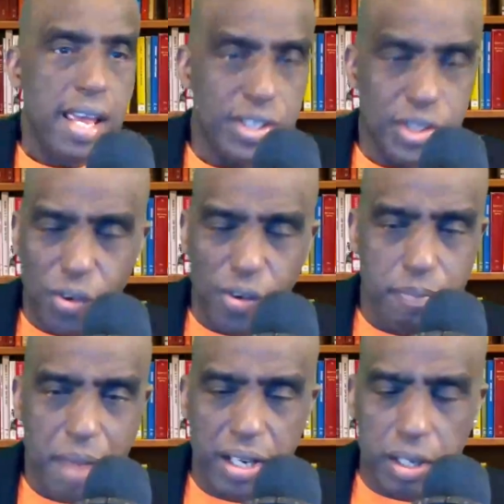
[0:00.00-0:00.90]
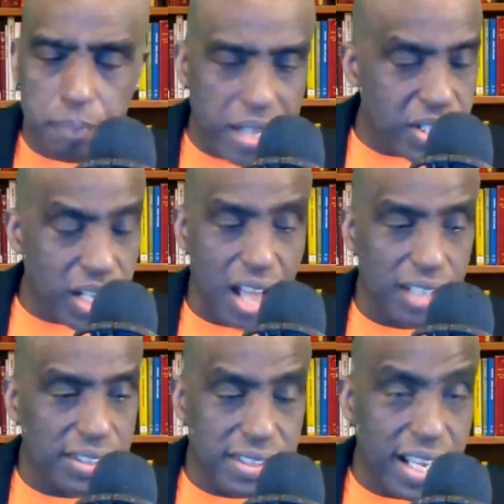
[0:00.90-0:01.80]
Historian Michael
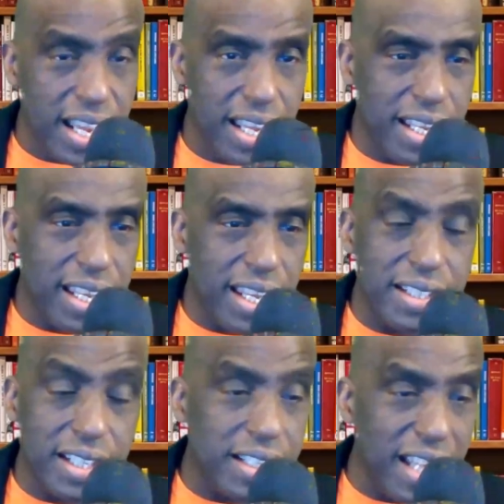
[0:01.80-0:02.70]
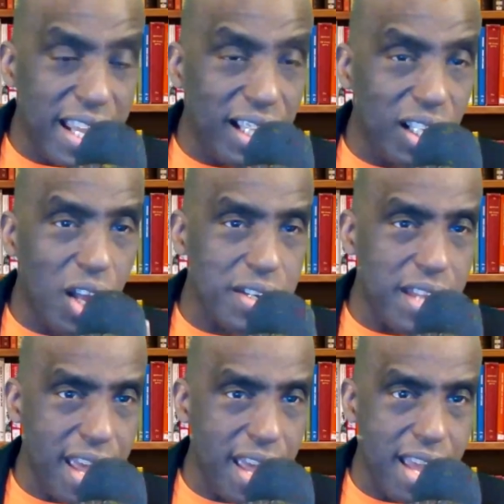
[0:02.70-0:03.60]
Beschloss today hit the nail on
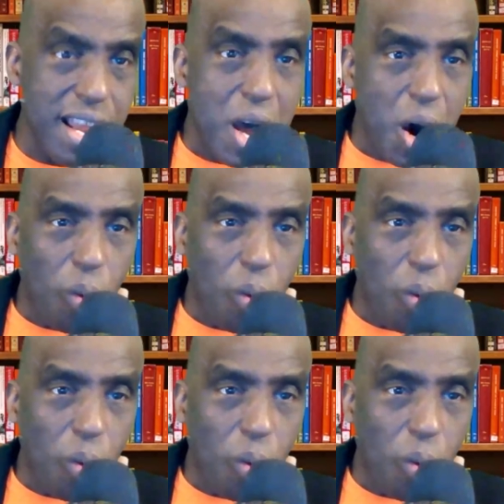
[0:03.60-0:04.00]
the head.